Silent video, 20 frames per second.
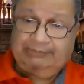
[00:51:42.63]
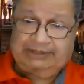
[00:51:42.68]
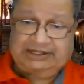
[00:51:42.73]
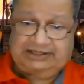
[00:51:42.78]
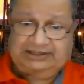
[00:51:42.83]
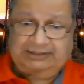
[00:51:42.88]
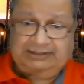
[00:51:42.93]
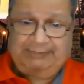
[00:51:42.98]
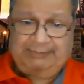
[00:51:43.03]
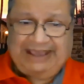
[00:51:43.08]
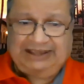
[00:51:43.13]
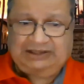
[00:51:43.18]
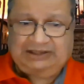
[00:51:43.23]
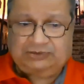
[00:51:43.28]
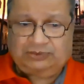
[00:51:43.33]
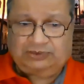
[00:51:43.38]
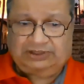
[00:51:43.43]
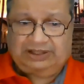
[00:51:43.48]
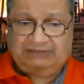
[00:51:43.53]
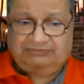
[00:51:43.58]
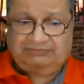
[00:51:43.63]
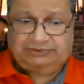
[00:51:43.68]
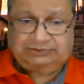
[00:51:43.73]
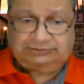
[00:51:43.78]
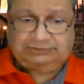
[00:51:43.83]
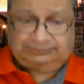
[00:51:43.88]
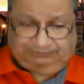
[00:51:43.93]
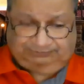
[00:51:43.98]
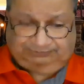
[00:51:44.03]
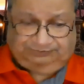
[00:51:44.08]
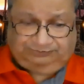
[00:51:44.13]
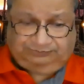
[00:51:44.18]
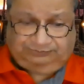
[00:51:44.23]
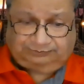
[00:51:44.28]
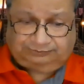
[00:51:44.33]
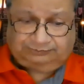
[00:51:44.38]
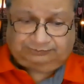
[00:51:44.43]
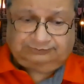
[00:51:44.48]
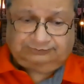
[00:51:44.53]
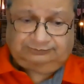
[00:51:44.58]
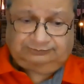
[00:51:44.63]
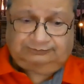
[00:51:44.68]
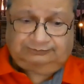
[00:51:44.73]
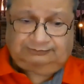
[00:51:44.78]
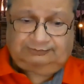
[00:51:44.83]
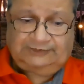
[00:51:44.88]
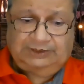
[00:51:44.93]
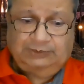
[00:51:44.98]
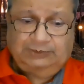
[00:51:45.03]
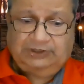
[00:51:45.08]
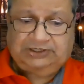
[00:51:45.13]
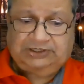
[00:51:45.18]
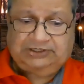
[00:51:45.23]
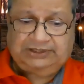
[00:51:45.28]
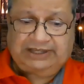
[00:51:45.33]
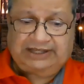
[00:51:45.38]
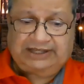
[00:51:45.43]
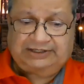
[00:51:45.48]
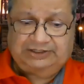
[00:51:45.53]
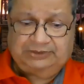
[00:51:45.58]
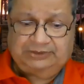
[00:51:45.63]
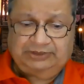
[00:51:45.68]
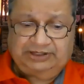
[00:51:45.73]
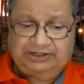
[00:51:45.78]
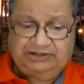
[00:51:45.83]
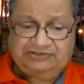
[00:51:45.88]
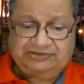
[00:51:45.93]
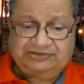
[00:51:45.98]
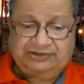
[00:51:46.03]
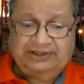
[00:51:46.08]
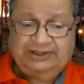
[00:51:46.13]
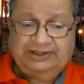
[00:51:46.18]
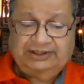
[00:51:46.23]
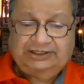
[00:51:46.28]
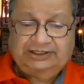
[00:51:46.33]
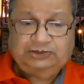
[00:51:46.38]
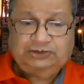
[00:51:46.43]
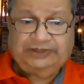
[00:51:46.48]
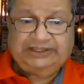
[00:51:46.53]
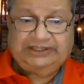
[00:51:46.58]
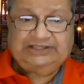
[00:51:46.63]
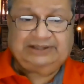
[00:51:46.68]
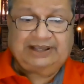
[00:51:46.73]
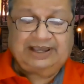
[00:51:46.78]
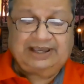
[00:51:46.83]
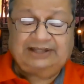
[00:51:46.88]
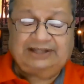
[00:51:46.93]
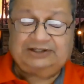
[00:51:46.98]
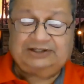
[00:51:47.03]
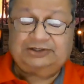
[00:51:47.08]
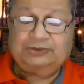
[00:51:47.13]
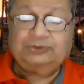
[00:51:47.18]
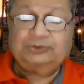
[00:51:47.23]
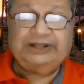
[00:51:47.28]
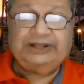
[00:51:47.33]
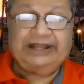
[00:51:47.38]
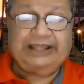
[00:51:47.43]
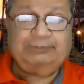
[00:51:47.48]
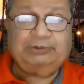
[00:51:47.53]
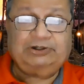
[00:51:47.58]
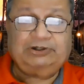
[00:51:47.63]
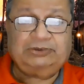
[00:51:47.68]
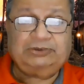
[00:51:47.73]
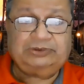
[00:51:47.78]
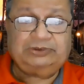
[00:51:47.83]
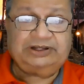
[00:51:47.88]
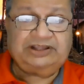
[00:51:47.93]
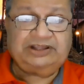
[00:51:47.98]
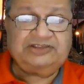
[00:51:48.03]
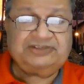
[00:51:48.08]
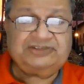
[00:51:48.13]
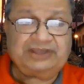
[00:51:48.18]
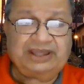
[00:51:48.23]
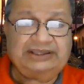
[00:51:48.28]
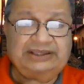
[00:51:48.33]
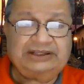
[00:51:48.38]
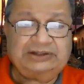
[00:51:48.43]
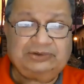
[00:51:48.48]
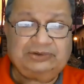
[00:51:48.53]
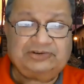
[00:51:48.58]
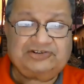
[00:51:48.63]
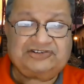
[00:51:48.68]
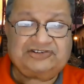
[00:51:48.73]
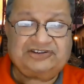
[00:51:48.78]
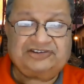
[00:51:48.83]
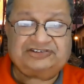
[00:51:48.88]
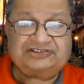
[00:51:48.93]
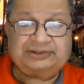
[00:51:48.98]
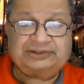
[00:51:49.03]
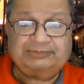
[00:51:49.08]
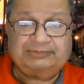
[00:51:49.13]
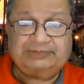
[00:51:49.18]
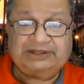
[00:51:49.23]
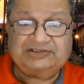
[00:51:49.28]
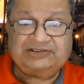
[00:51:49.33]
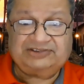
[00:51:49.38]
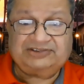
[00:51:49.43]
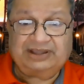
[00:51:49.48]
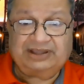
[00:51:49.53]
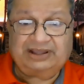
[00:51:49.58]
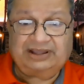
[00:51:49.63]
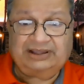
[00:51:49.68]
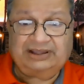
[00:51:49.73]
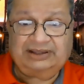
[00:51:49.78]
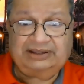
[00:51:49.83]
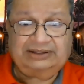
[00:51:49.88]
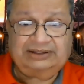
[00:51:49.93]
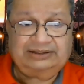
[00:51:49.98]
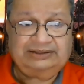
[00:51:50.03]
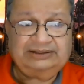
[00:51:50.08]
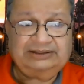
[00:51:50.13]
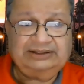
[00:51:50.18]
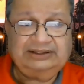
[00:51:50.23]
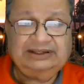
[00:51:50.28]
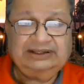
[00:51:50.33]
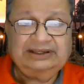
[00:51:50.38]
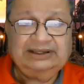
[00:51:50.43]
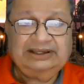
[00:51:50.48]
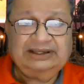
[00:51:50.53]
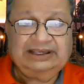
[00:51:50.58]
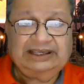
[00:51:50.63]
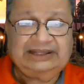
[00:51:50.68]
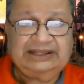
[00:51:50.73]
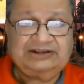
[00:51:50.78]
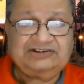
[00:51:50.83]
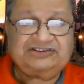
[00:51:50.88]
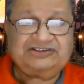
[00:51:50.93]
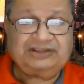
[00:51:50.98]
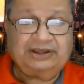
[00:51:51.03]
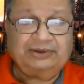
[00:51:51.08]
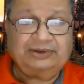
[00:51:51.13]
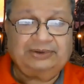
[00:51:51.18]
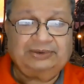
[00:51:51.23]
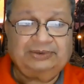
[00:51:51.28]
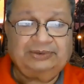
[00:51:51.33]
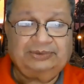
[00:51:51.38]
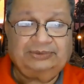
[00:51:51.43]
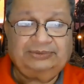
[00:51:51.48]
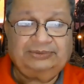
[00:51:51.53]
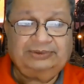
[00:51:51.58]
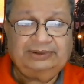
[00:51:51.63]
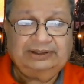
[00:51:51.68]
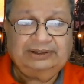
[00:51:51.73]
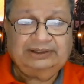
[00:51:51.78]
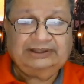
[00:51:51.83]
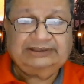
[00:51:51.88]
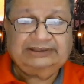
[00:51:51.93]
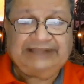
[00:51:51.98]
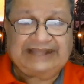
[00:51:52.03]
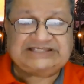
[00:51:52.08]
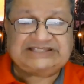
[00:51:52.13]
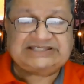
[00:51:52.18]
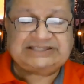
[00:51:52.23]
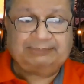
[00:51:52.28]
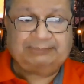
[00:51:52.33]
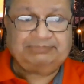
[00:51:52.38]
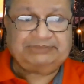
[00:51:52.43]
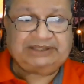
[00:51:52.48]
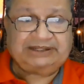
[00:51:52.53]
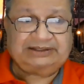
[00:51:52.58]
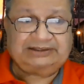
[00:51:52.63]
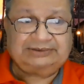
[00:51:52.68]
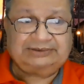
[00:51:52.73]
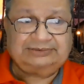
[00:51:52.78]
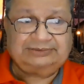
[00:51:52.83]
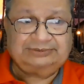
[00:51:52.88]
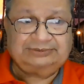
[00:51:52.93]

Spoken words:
But at the macro level, what you got to do is you either got to do neighborhood design or system design. And so that's something